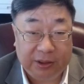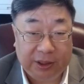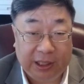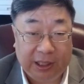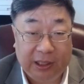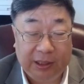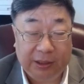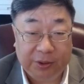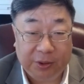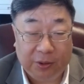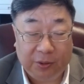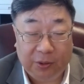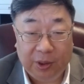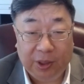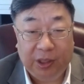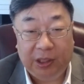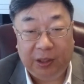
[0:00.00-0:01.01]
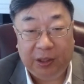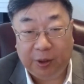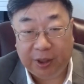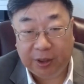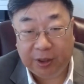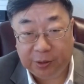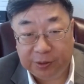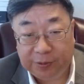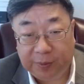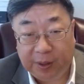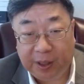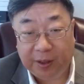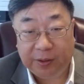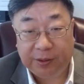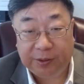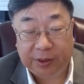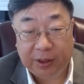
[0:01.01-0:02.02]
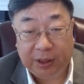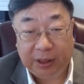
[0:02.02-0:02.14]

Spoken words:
Okay, so if one of those fails,